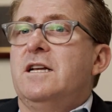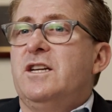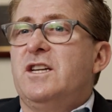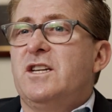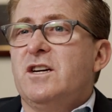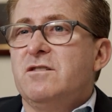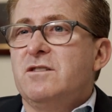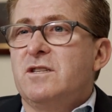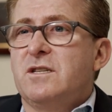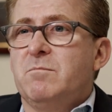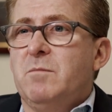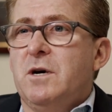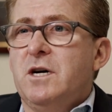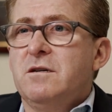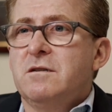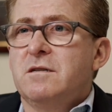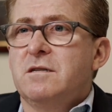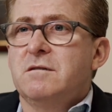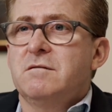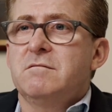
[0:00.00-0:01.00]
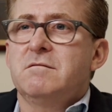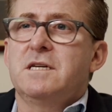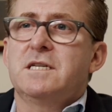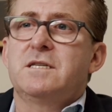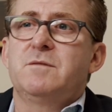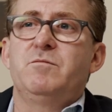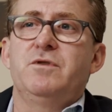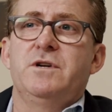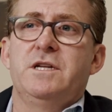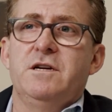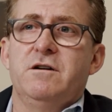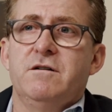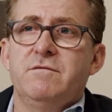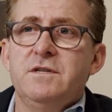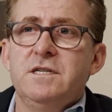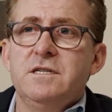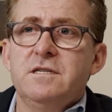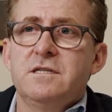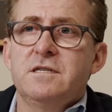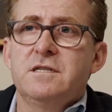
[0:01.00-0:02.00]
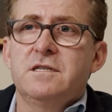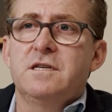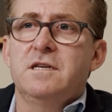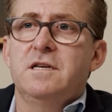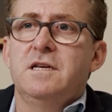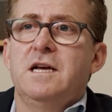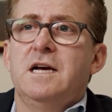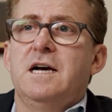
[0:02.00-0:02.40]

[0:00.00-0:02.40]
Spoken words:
Don't smoke, that's pretty obvious.